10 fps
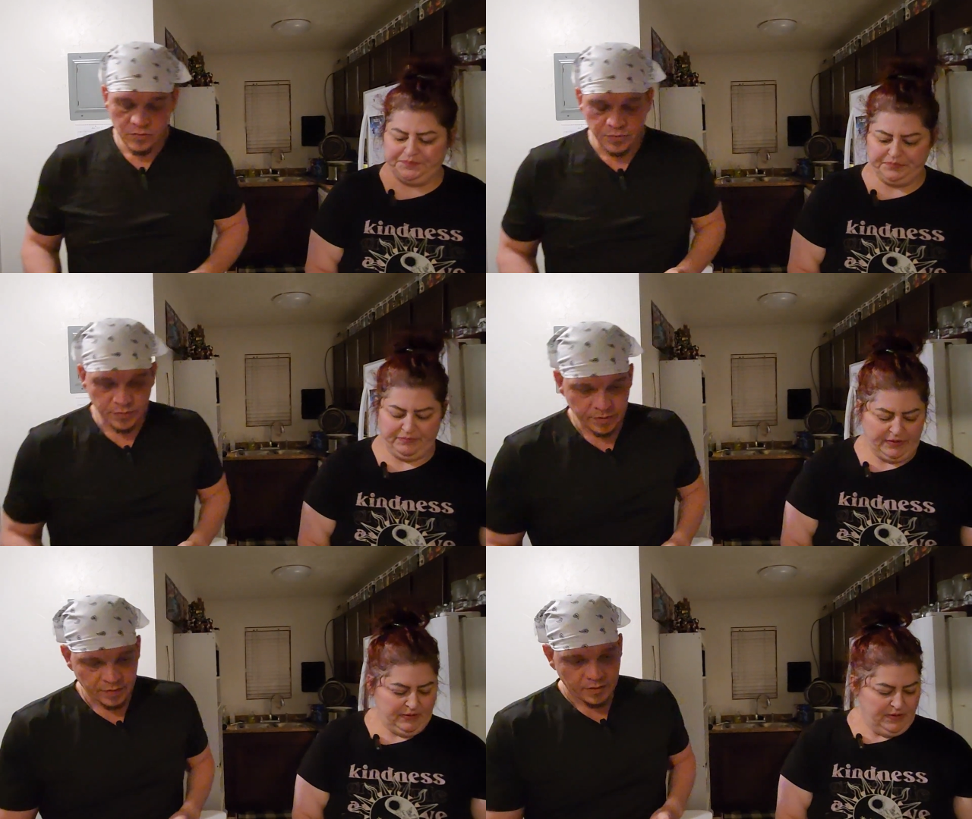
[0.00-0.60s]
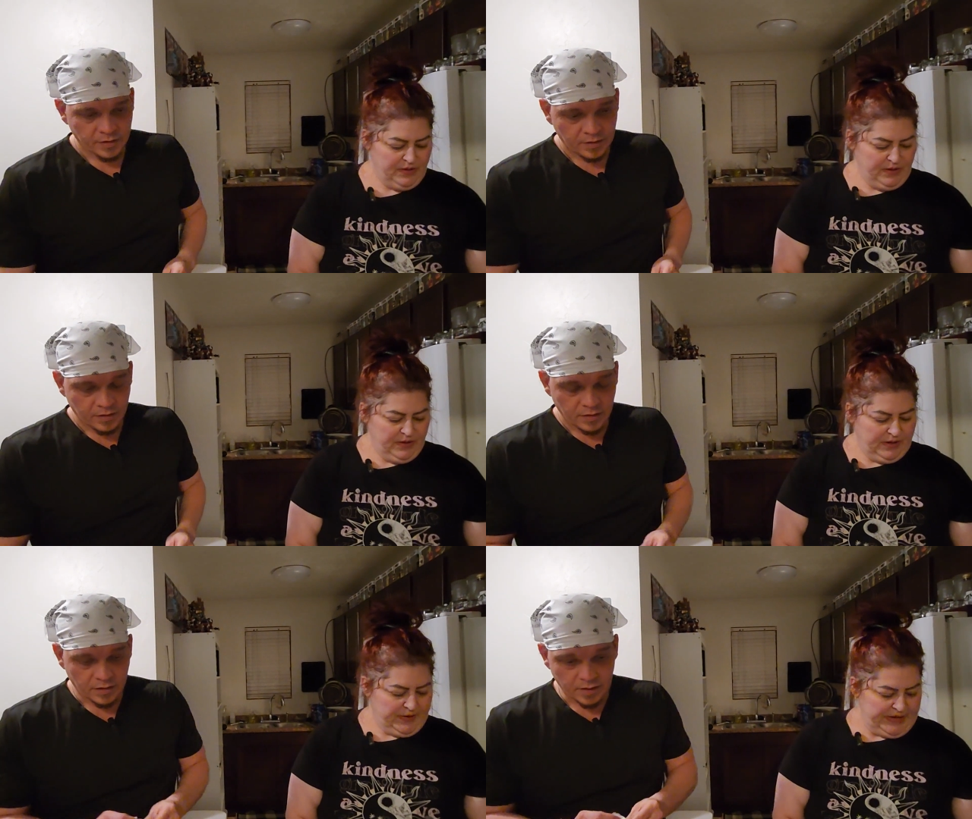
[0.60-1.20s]
Speaker 1: All uh,
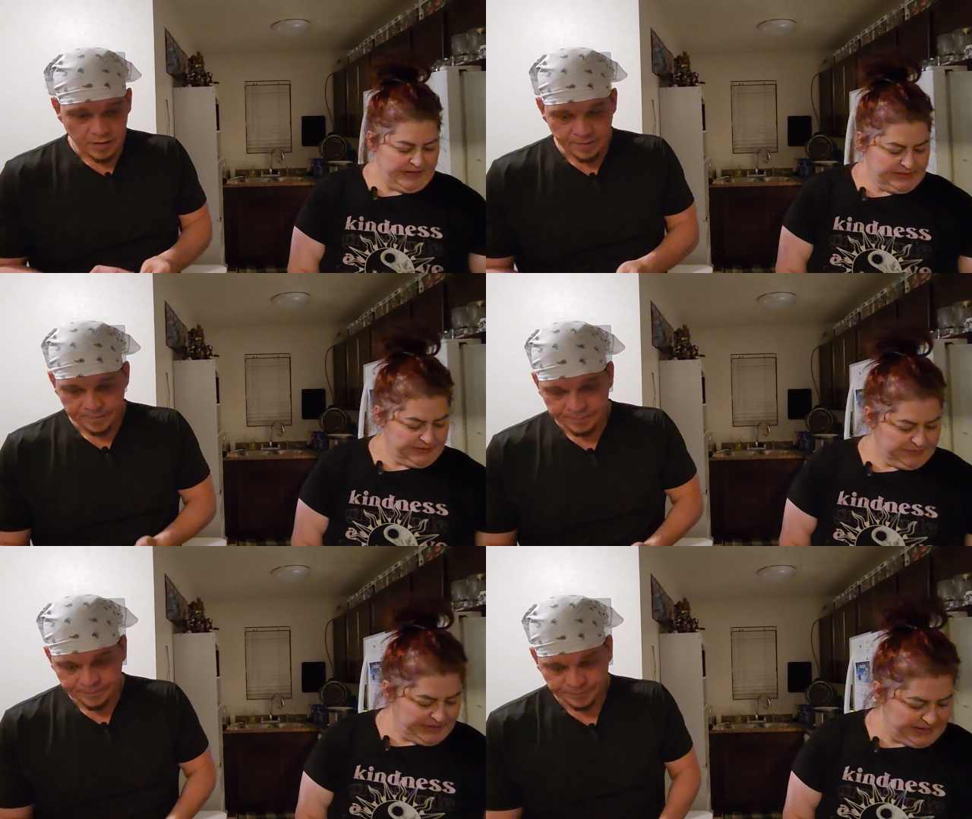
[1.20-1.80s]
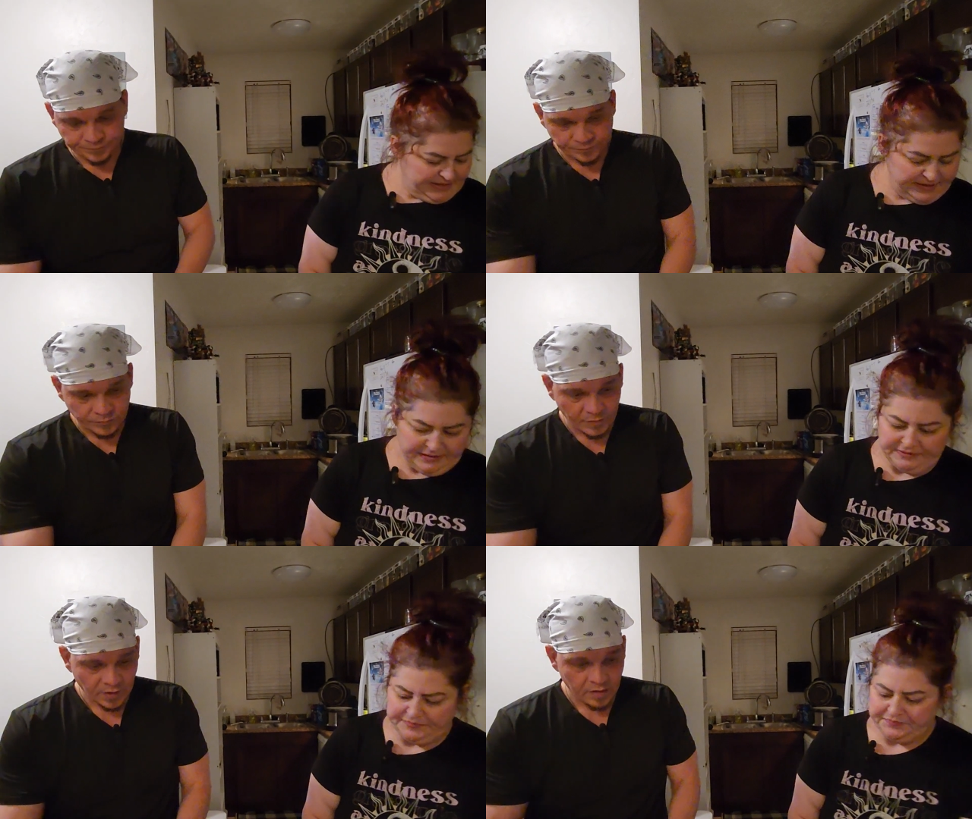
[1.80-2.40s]
right, uh, ready?